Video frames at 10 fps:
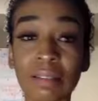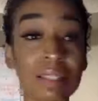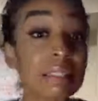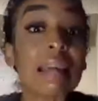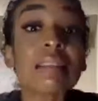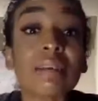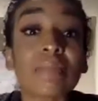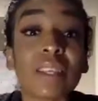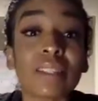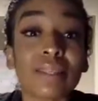Say
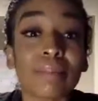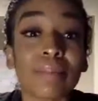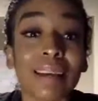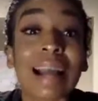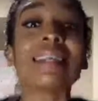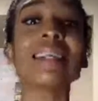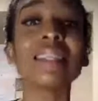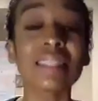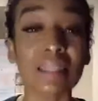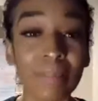something to me. I
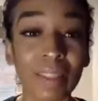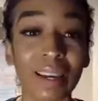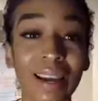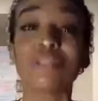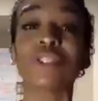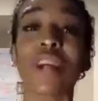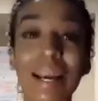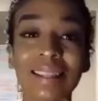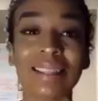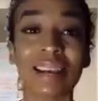need something. I've
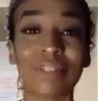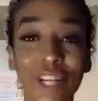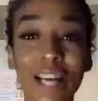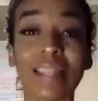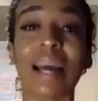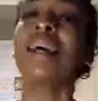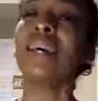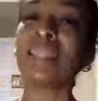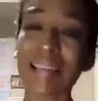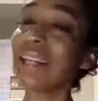tried this. I've tried that.
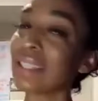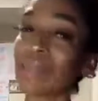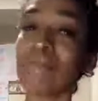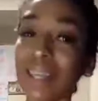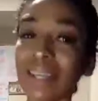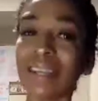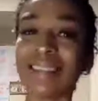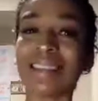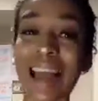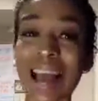That doesn't
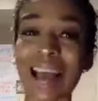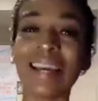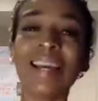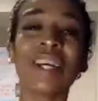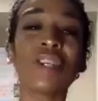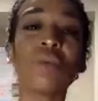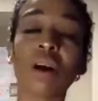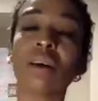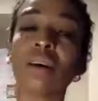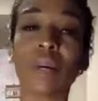mean that you
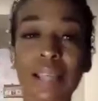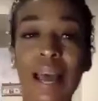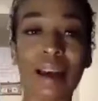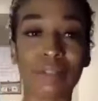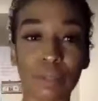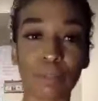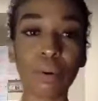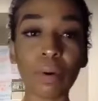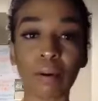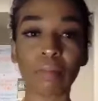aren't going to have
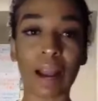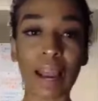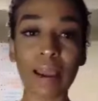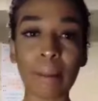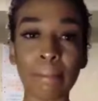support, right?